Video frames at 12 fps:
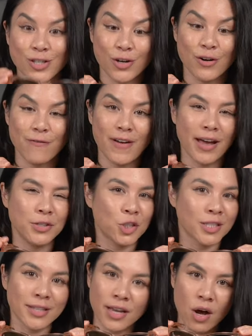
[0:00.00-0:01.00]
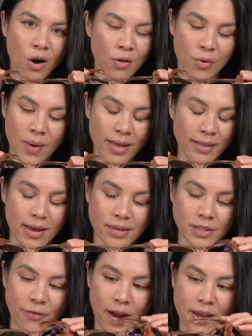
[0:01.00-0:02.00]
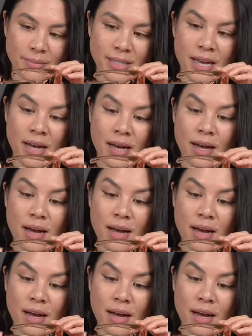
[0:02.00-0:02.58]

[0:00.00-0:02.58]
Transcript: certified, just like all the Wiley X frames.